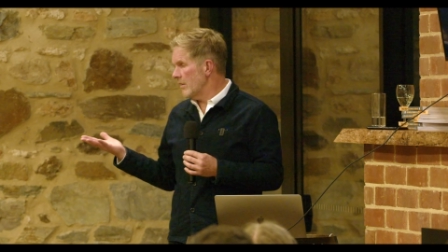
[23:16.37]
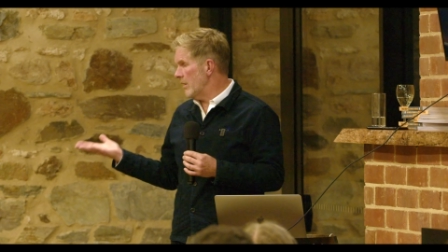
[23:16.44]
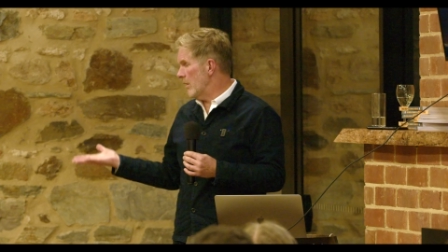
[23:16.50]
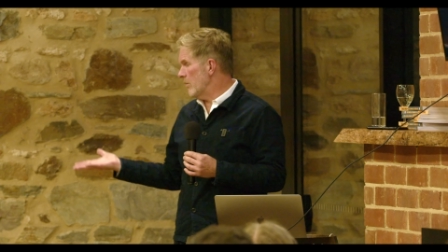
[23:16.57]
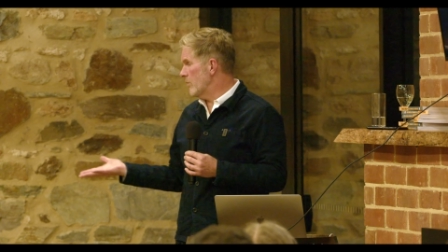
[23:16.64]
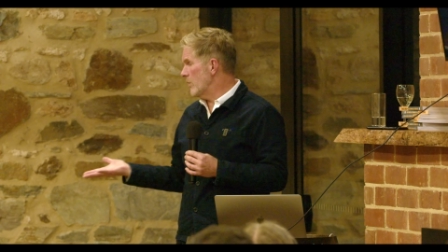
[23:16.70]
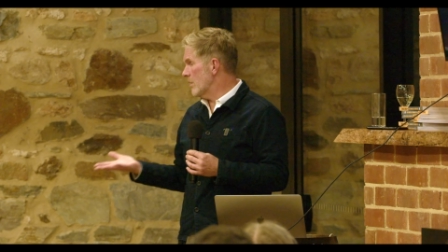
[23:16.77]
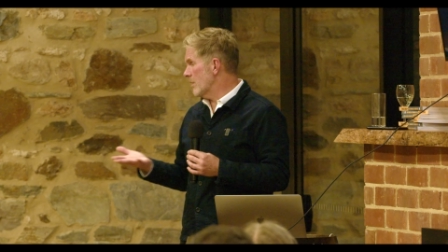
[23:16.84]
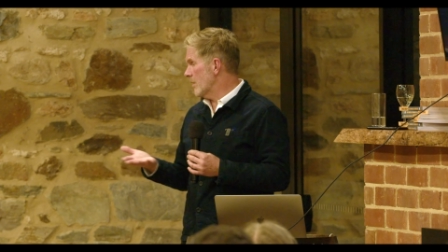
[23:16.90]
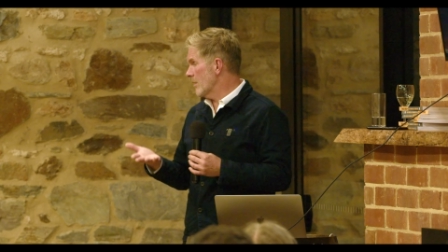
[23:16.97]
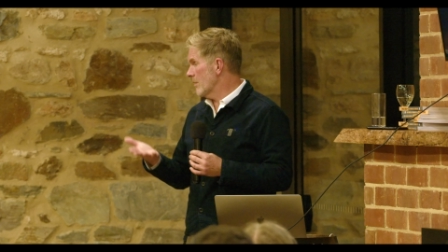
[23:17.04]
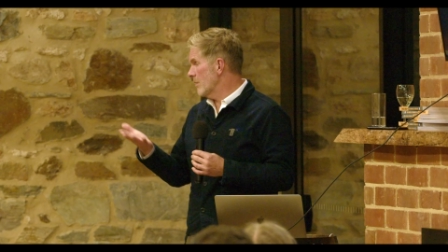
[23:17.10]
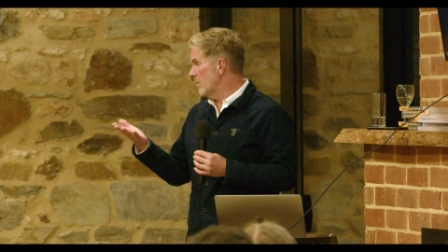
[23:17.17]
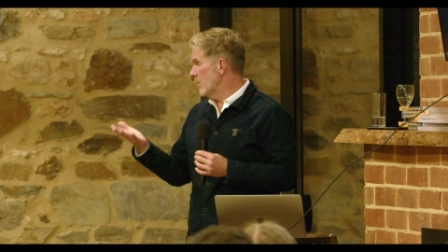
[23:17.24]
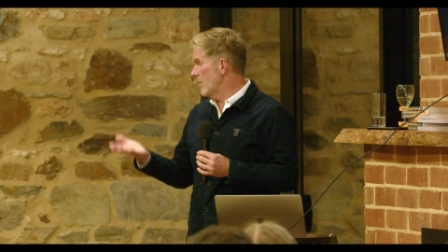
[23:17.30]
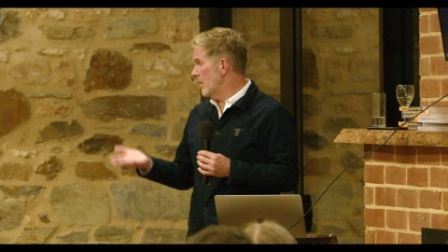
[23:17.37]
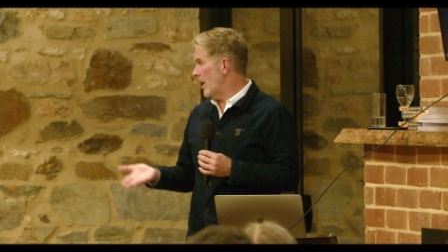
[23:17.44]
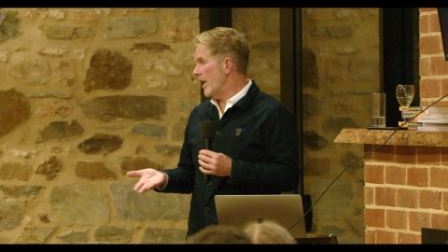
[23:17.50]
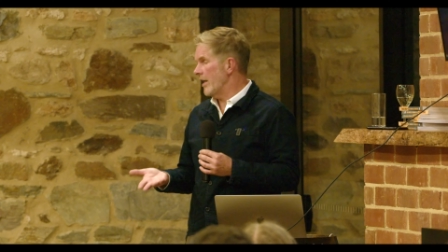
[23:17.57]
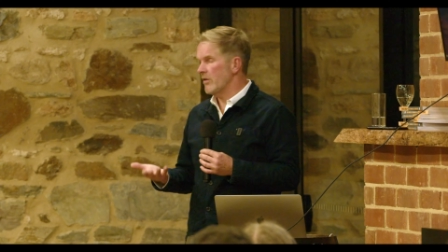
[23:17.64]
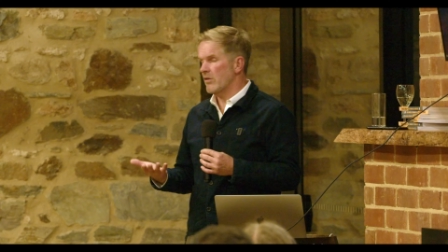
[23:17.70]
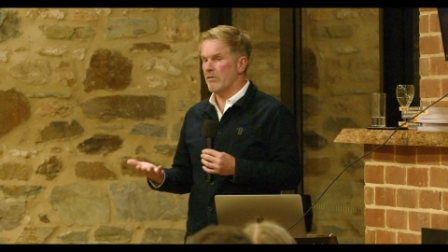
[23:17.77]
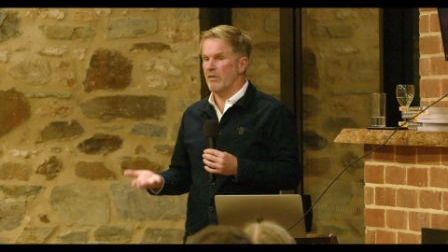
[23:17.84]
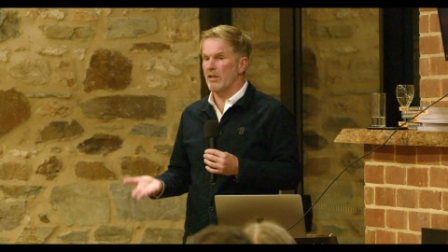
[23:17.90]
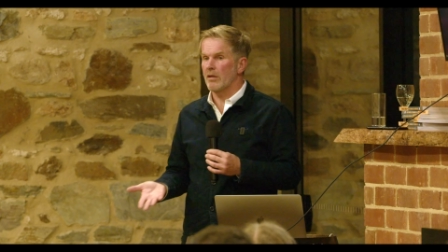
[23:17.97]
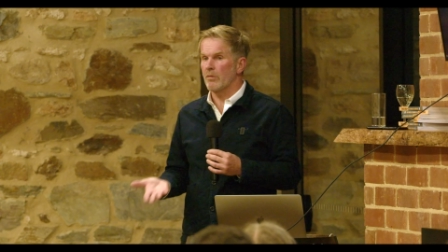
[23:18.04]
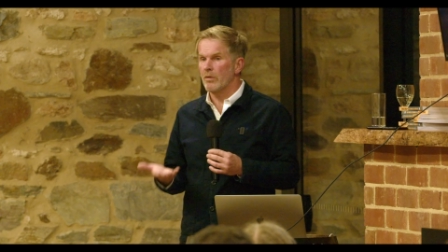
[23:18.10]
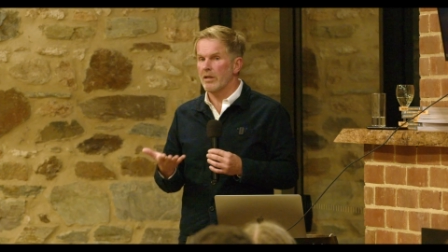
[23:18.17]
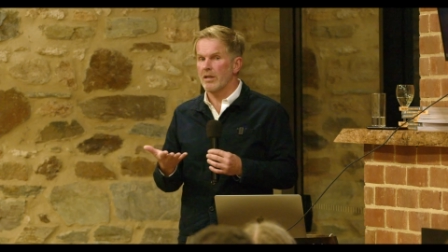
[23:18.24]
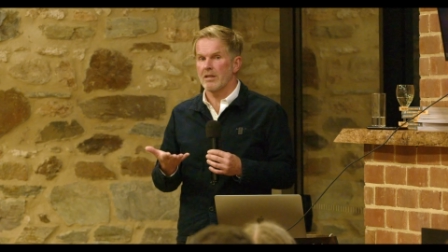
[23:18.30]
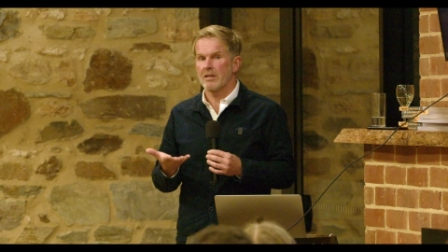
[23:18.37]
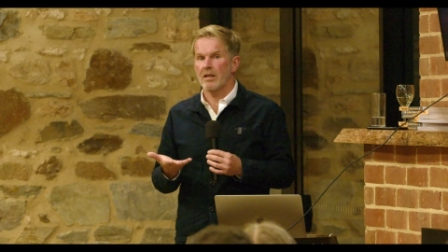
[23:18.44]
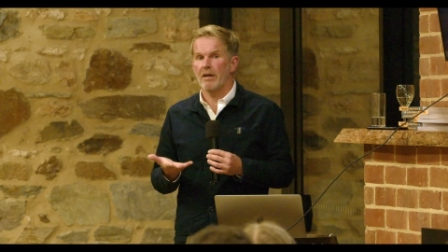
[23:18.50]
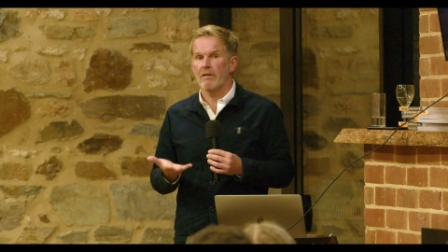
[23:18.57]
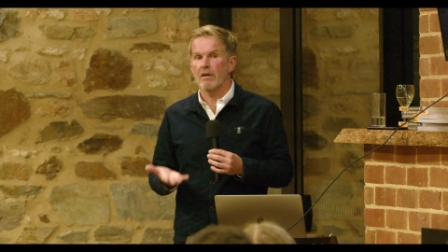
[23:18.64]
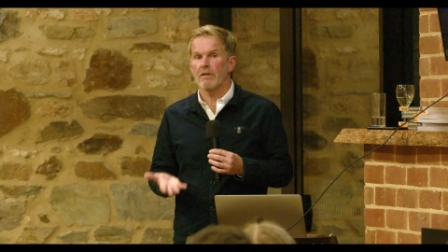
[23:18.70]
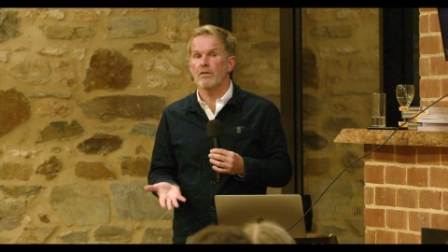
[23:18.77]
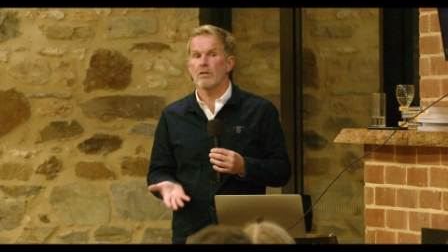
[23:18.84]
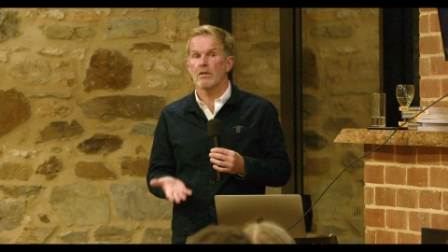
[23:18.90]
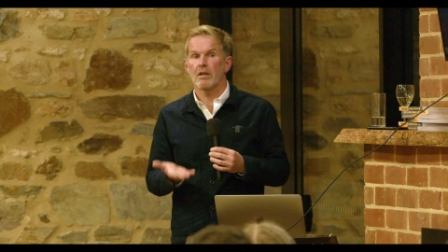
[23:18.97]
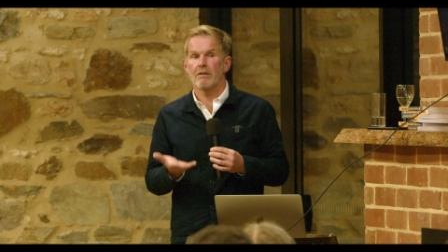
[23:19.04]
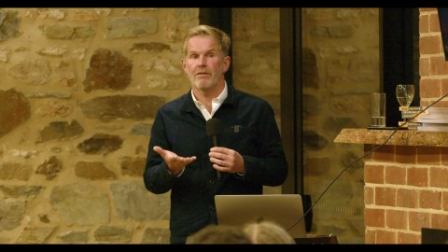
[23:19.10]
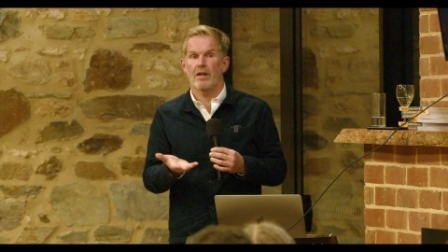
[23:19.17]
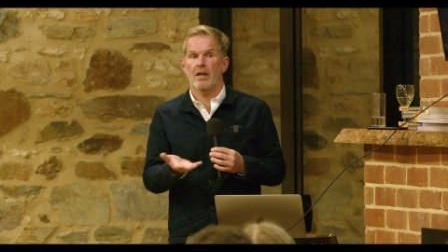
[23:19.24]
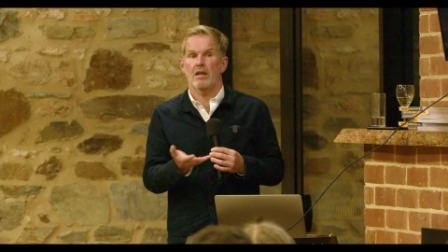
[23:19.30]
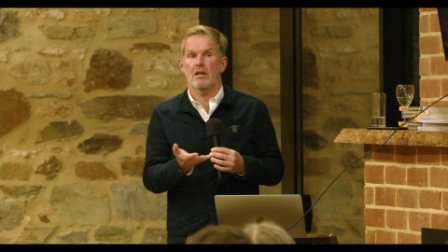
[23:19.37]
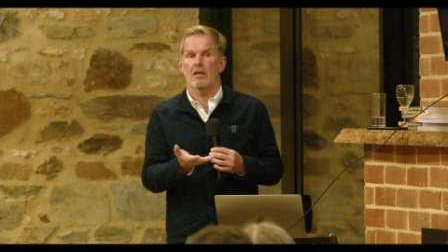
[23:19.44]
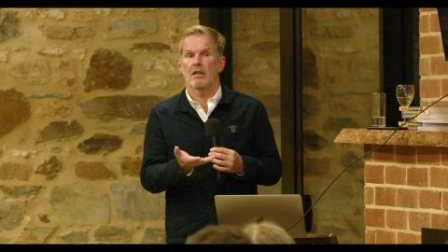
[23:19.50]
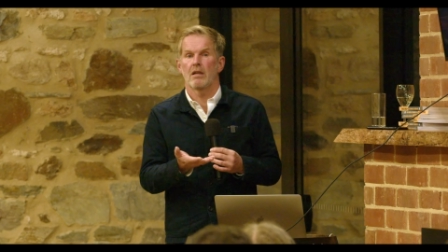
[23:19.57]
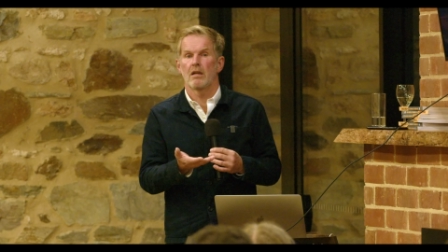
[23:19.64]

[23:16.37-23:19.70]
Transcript: you know, just your high street and working together, if you give that